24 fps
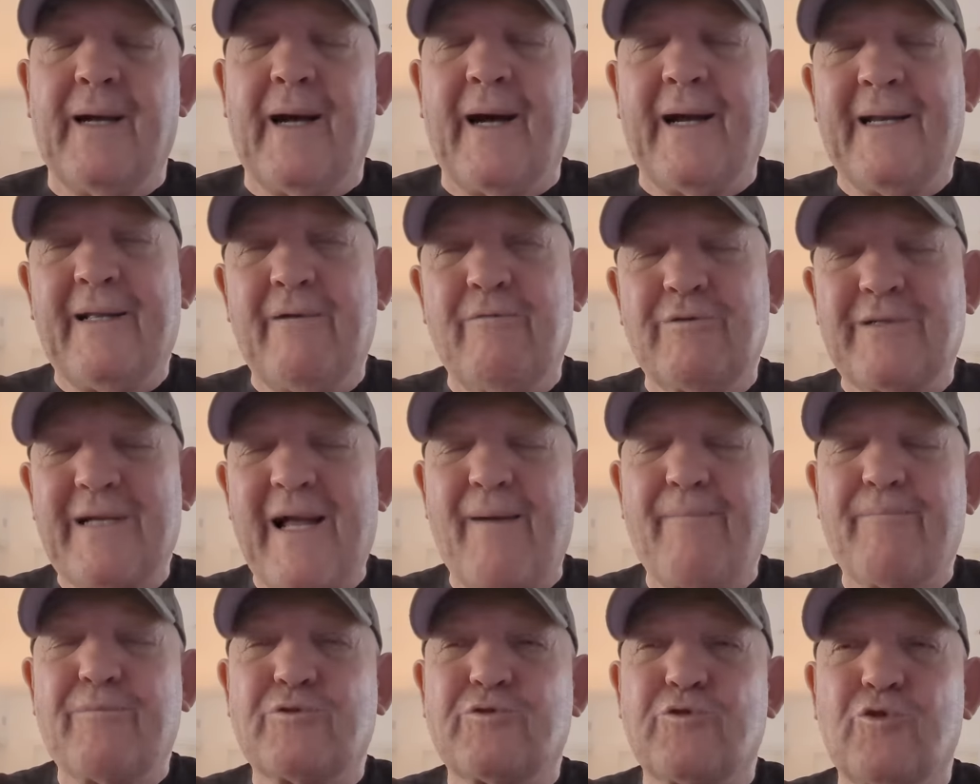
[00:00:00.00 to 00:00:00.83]
And he was
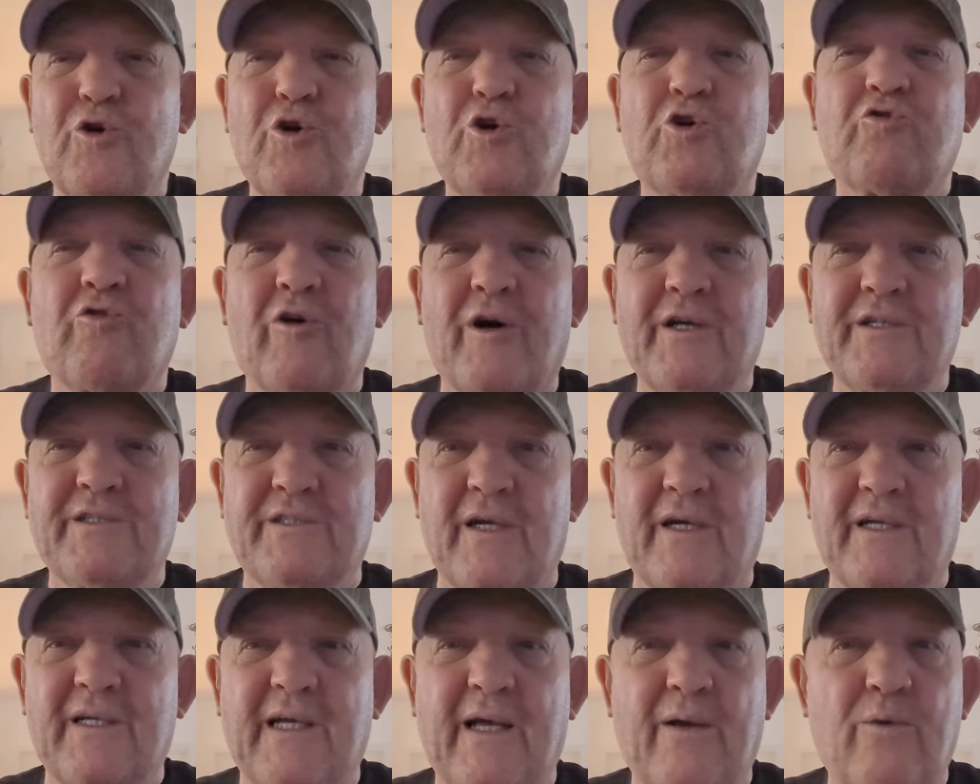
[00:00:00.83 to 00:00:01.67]
absolutely crazy.
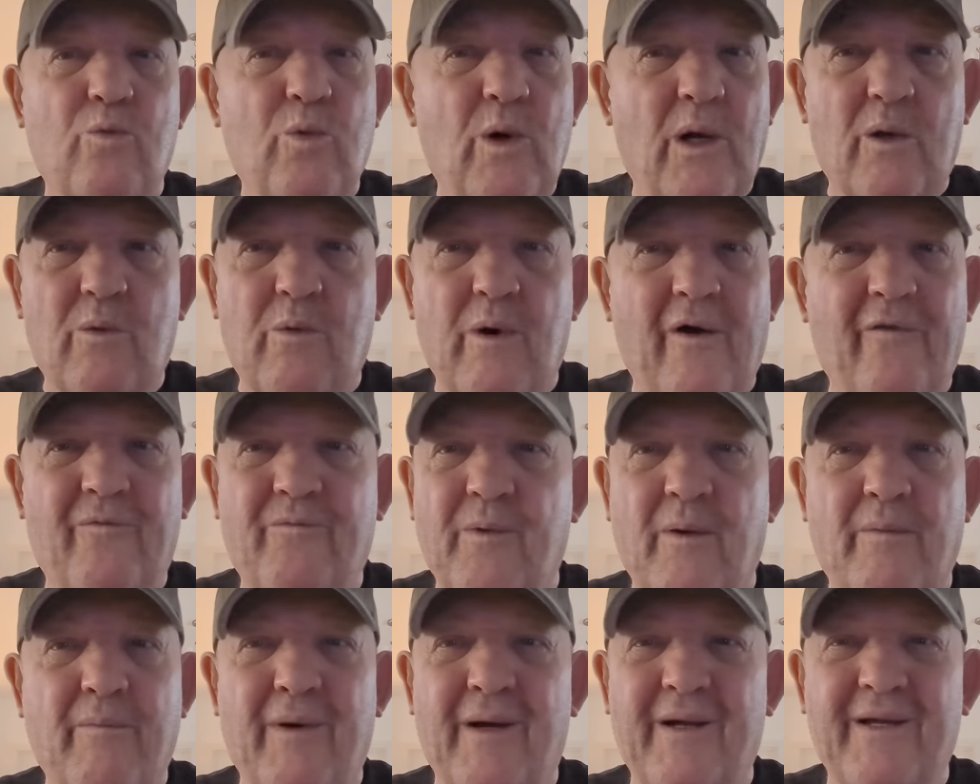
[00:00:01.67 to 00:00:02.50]
He had to keep well away
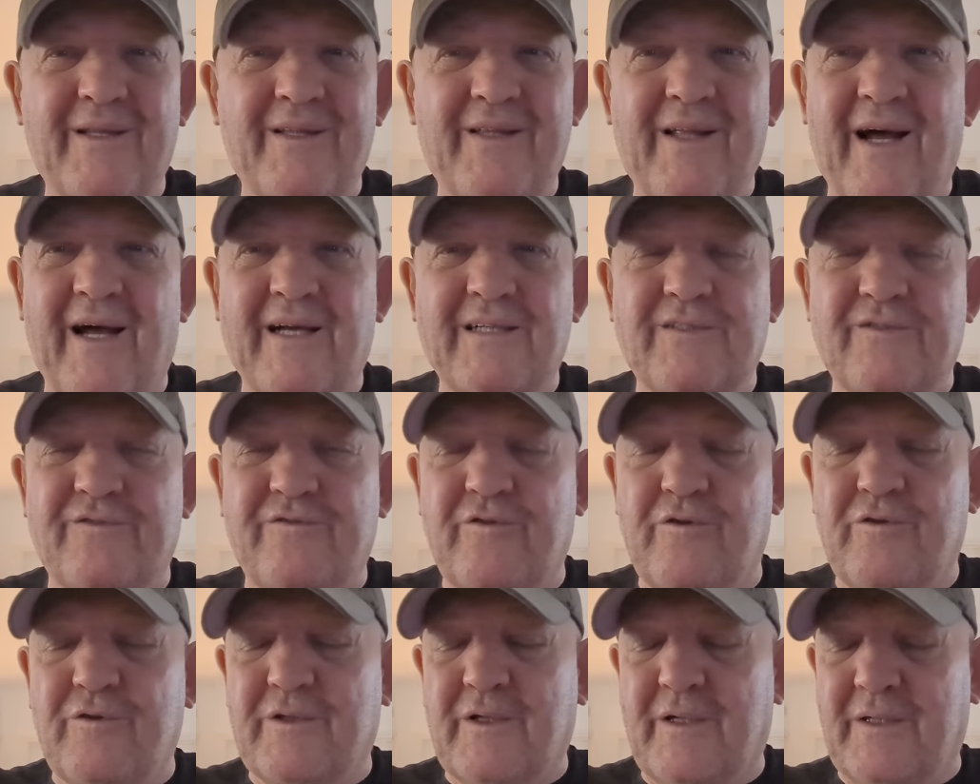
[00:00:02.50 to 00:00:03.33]
from him, mate. And that is a
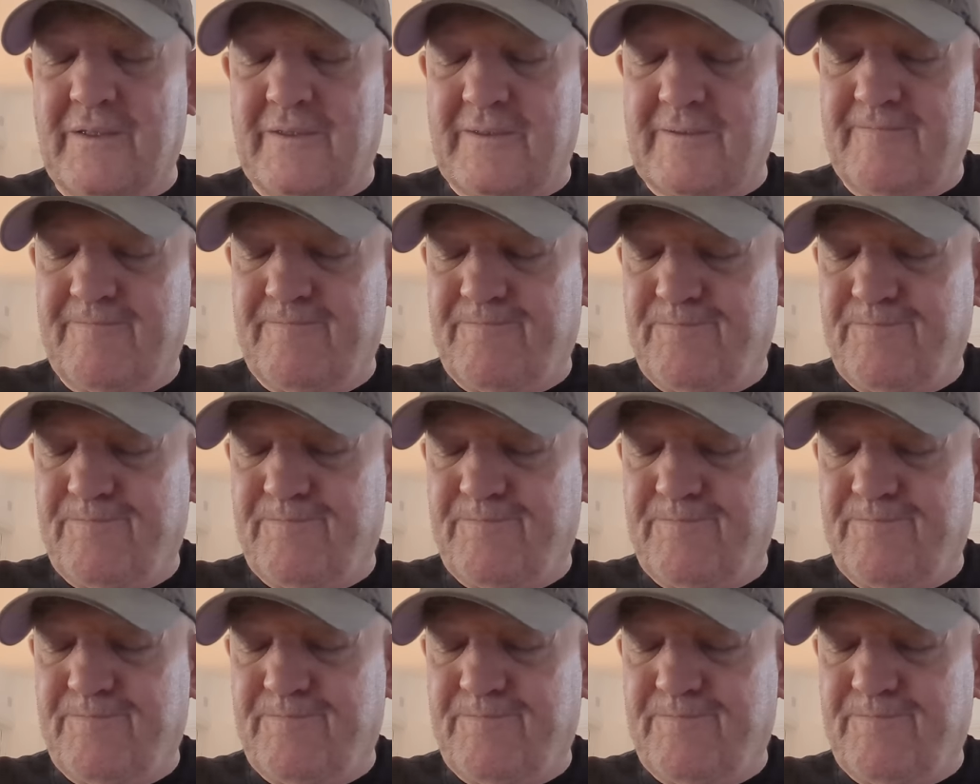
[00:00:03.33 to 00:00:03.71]
fruitcake.